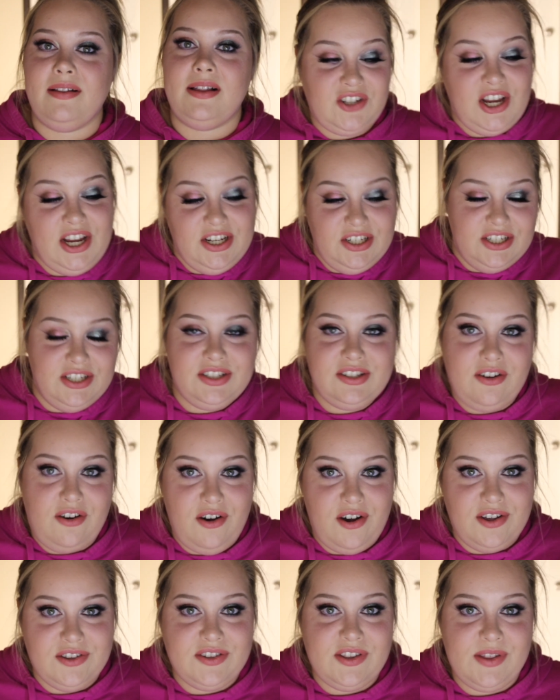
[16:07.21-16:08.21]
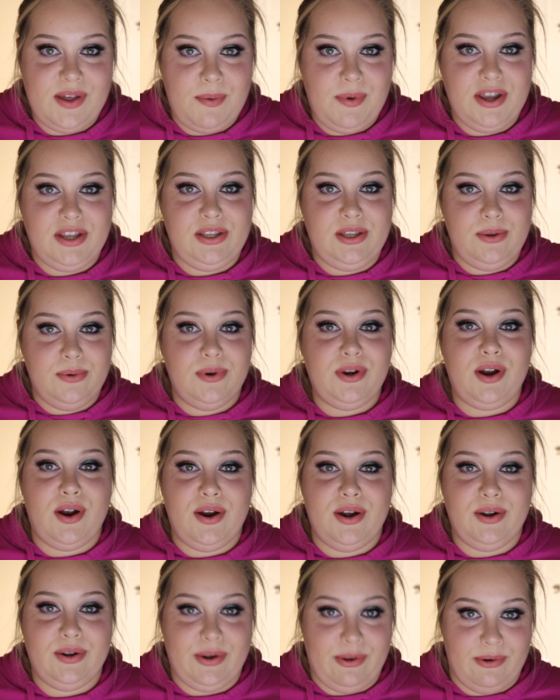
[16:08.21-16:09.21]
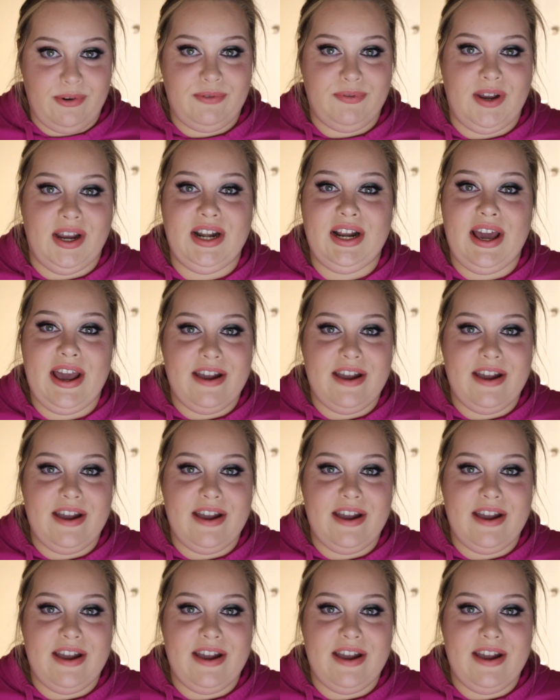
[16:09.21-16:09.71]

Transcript: change it to all so that way you are notified